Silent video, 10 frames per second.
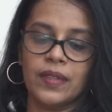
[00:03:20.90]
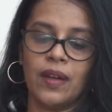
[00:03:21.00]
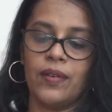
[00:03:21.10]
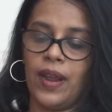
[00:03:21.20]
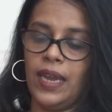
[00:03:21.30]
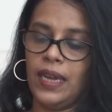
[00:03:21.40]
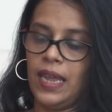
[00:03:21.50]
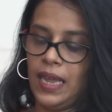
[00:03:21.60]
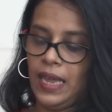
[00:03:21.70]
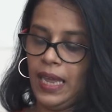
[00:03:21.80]
All right.
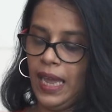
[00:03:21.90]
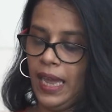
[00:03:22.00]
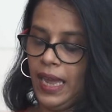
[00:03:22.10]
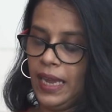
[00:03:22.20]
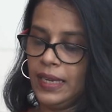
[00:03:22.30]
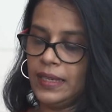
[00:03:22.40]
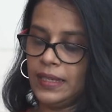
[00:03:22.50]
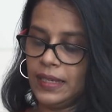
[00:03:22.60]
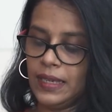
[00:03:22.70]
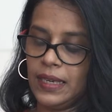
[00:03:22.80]
And
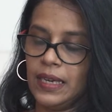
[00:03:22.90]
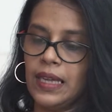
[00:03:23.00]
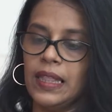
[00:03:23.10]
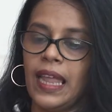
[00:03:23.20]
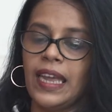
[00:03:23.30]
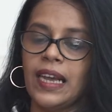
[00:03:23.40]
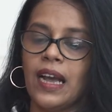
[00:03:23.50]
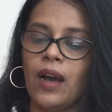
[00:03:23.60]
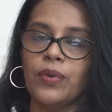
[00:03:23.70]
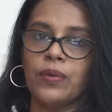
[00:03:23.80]
like
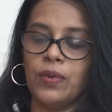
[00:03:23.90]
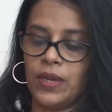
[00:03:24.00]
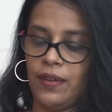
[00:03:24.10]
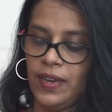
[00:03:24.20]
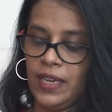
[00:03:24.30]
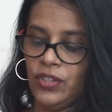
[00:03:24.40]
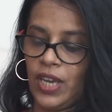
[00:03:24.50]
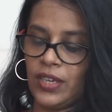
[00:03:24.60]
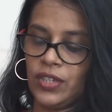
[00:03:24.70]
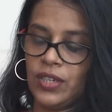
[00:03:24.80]
how you would give an
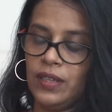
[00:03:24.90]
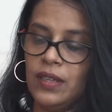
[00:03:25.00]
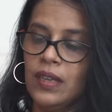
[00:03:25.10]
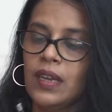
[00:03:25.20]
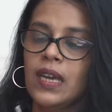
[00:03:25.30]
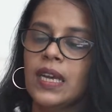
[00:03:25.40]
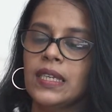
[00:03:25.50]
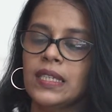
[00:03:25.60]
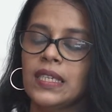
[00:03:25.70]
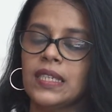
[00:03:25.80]
injection,
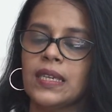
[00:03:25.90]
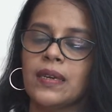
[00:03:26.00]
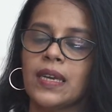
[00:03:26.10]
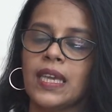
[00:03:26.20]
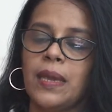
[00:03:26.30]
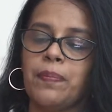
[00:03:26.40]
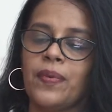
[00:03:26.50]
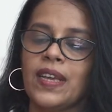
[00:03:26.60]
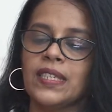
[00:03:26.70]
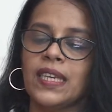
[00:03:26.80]
just keep
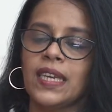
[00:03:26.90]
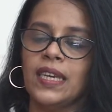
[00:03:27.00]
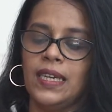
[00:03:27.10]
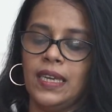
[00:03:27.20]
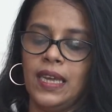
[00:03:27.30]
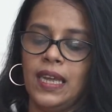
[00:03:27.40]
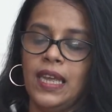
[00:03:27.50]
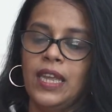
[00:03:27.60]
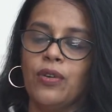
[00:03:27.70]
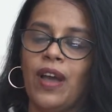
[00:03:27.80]
pressing it.
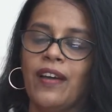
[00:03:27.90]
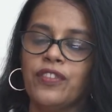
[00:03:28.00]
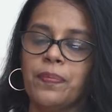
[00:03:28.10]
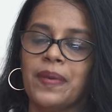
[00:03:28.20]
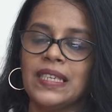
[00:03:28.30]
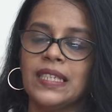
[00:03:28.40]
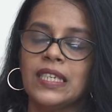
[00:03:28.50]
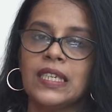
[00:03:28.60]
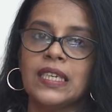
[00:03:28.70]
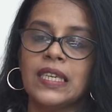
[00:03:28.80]
You have to press
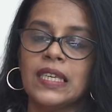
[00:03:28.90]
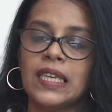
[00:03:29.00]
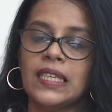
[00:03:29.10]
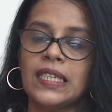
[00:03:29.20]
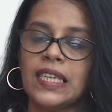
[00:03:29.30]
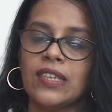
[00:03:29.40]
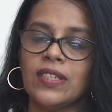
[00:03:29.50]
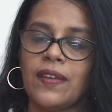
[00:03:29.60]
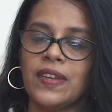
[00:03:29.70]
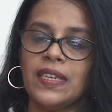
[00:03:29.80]
it 6 or
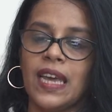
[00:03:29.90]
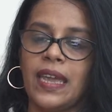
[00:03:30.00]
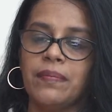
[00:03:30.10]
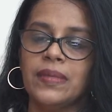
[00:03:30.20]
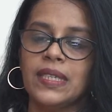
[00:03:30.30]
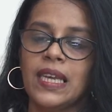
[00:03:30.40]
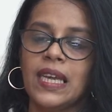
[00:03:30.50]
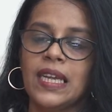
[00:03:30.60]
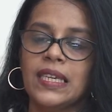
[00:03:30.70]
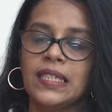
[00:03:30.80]
7 times
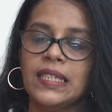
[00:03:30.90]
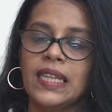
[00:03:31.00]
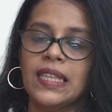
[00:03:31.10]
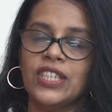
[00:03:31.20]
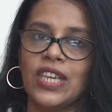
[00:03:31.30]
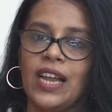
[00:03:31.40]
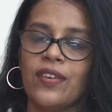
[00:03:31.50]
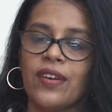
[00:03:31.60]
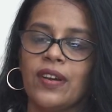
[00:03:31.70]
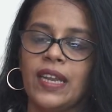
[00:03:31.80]
till the gel
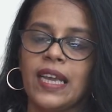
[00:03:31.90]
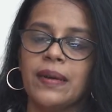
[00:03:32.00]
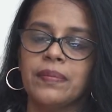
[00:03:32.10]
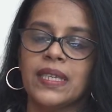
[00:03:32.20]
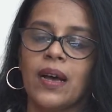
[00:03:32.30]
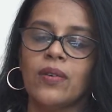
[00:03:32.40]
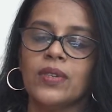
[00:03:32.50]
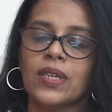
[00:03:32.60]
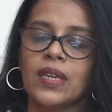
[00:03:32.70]
really comes out.